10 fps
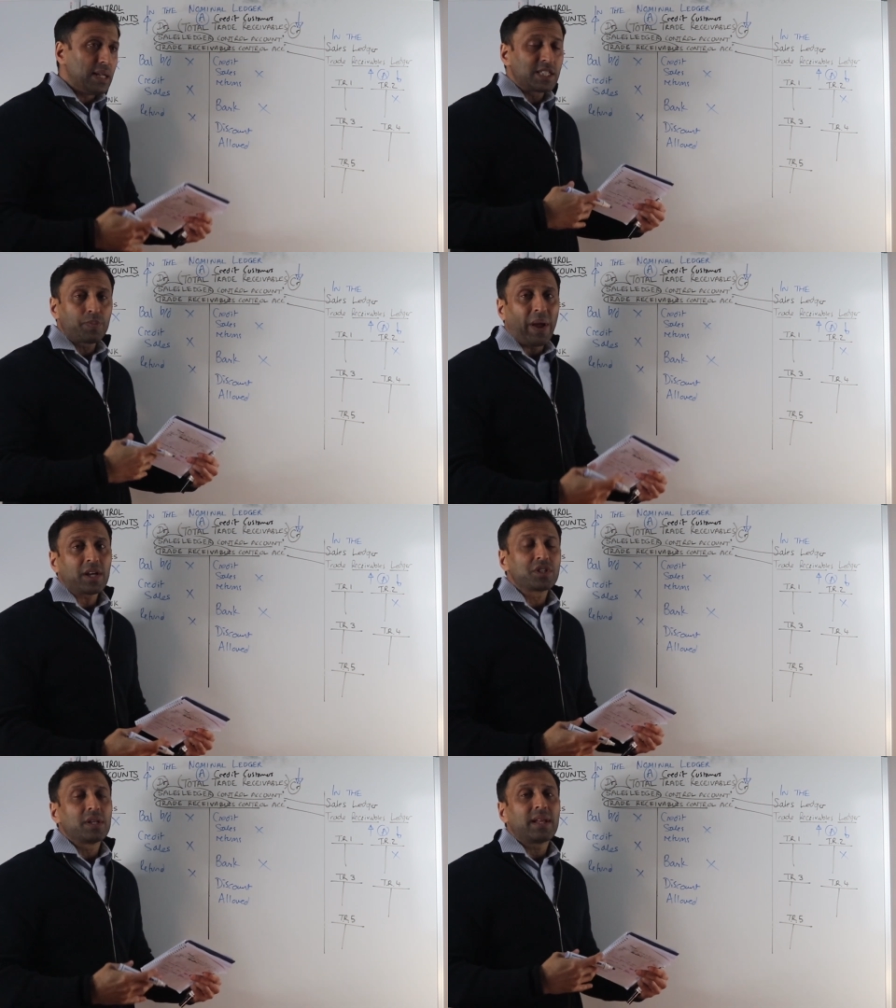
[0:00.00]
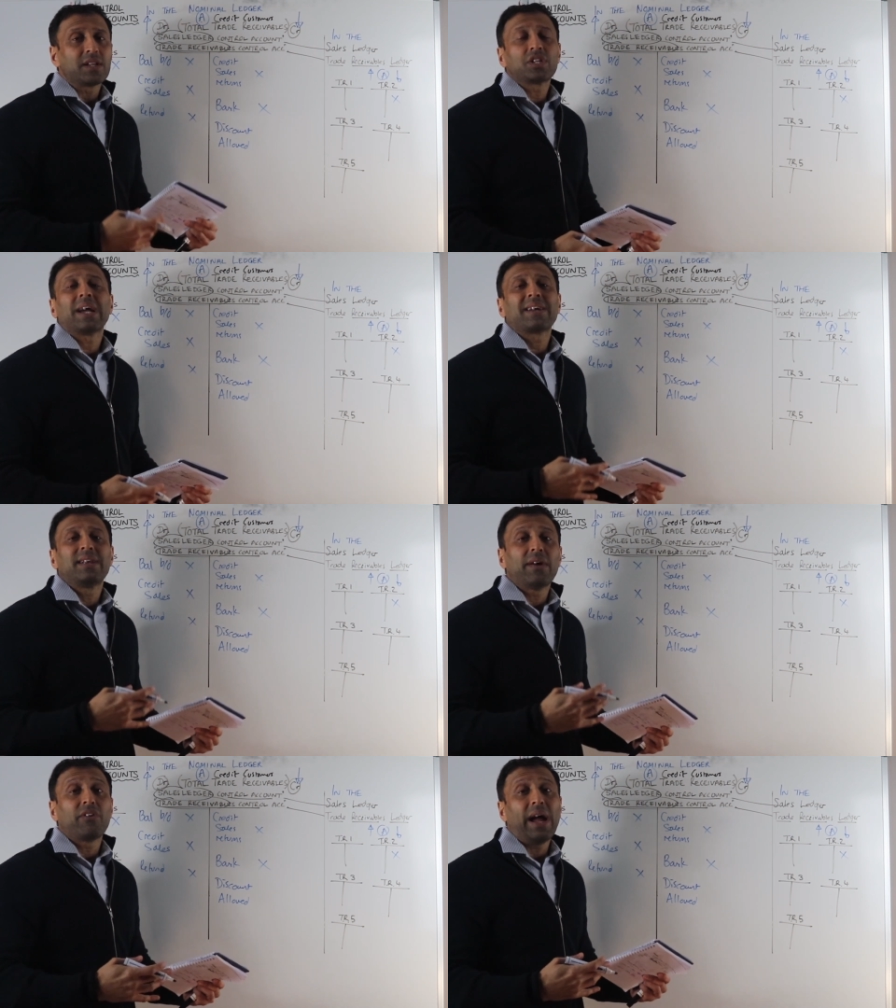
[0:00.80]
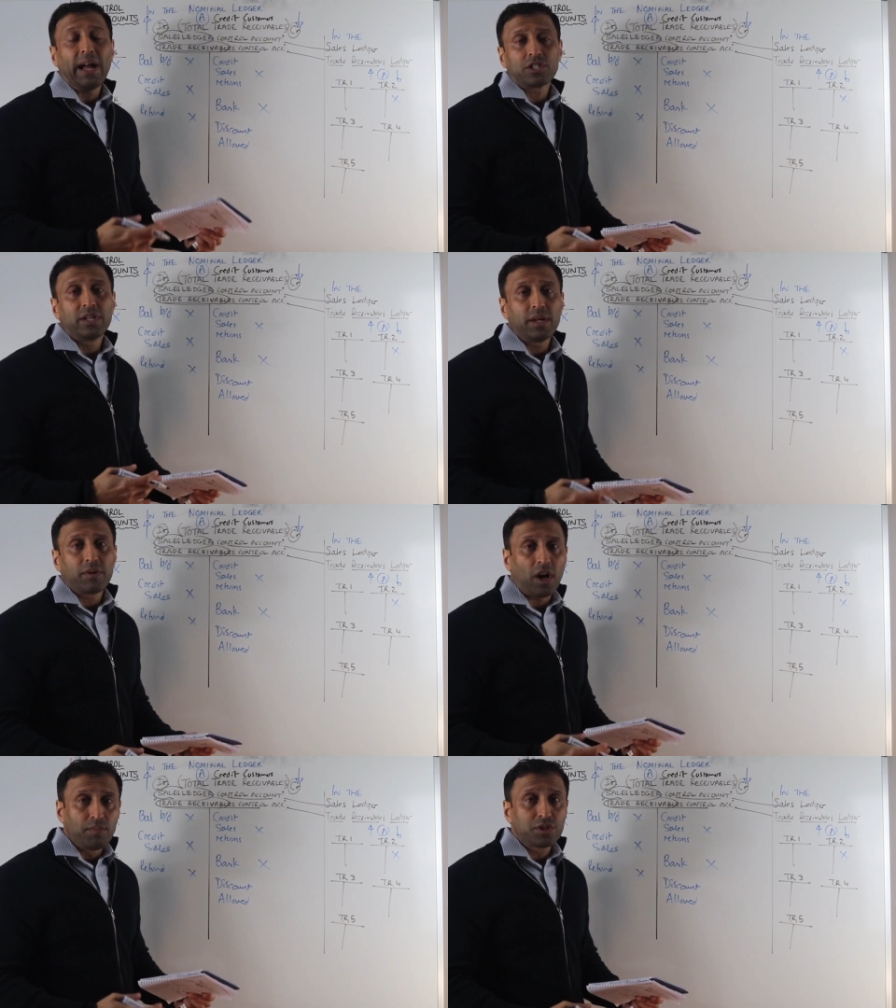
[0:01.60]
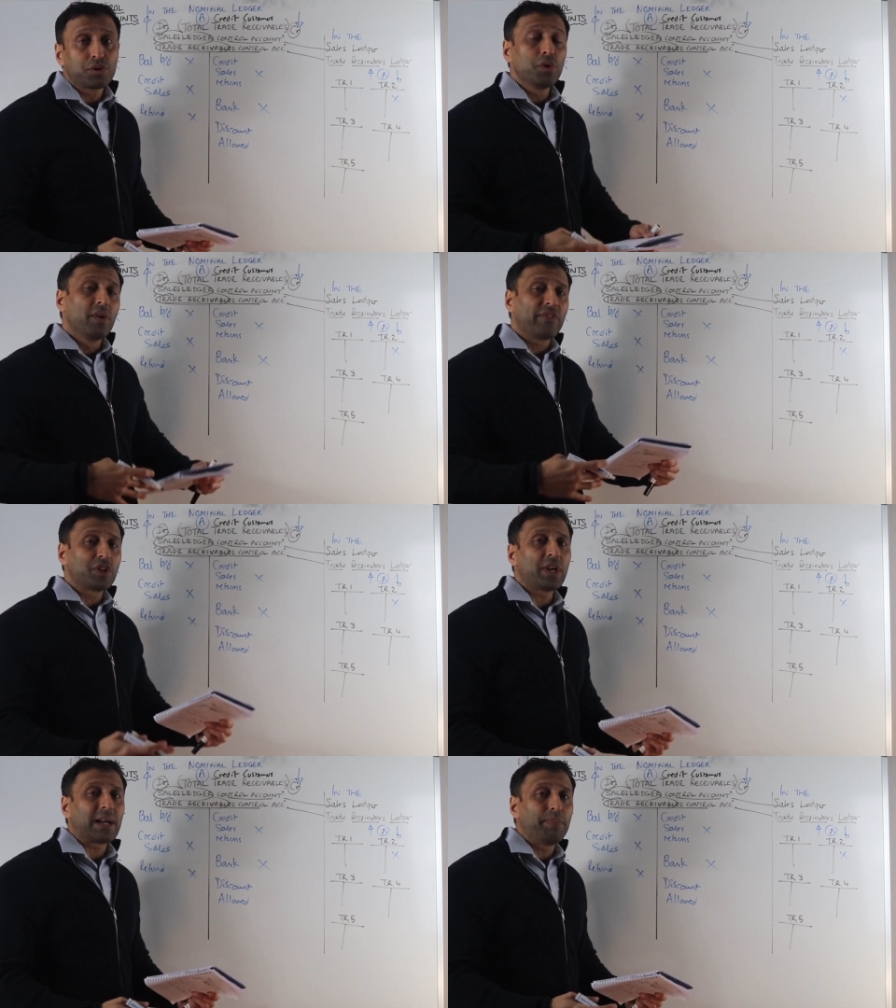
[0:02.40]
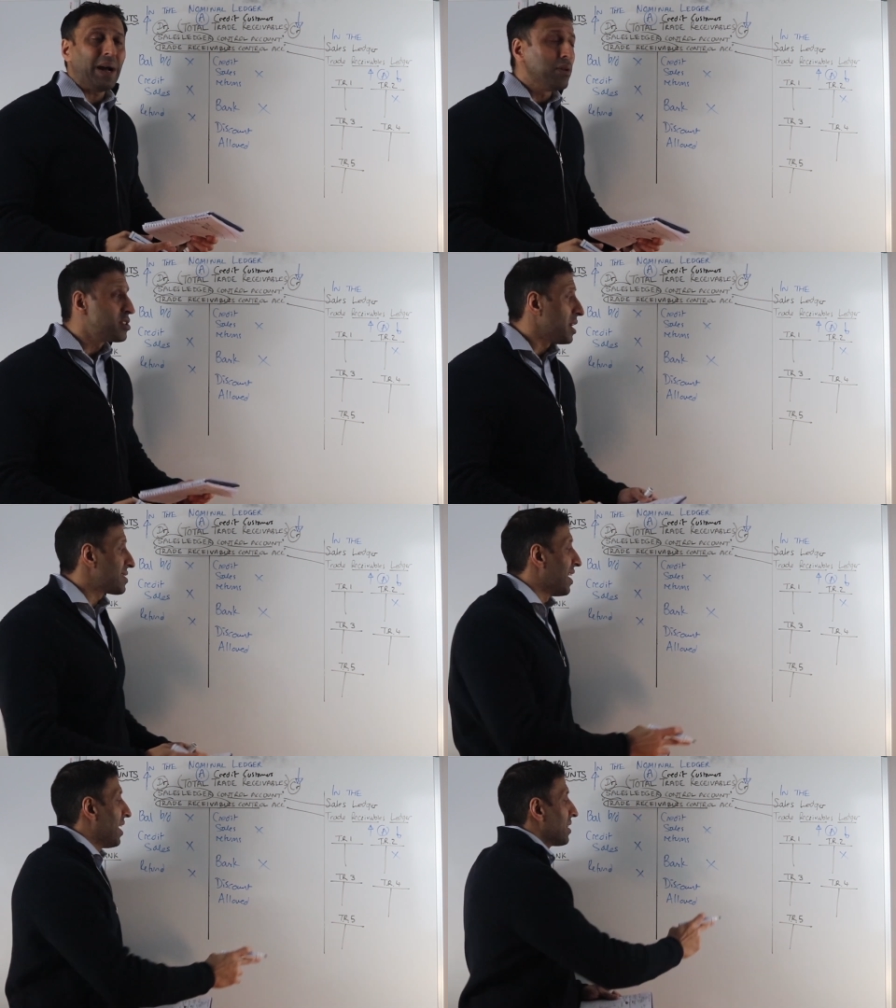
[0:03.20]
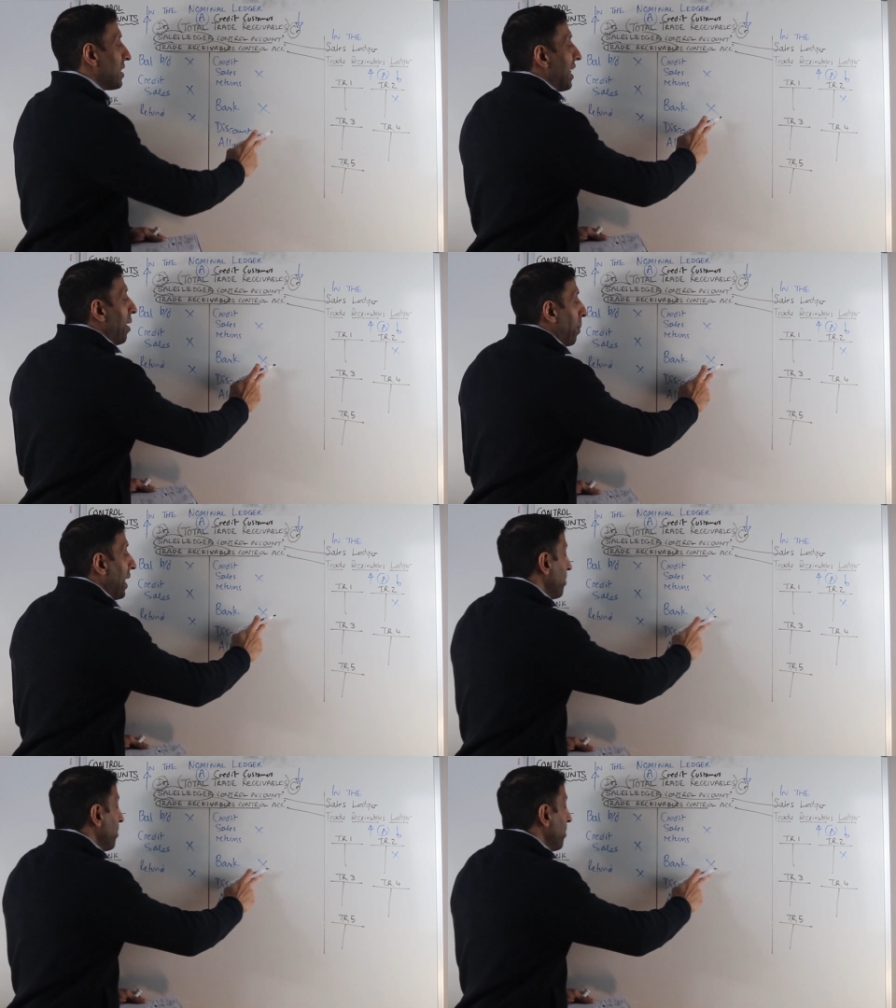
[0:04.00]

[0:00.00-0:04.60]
inspection that check never actually comes through, if the check bounces, then that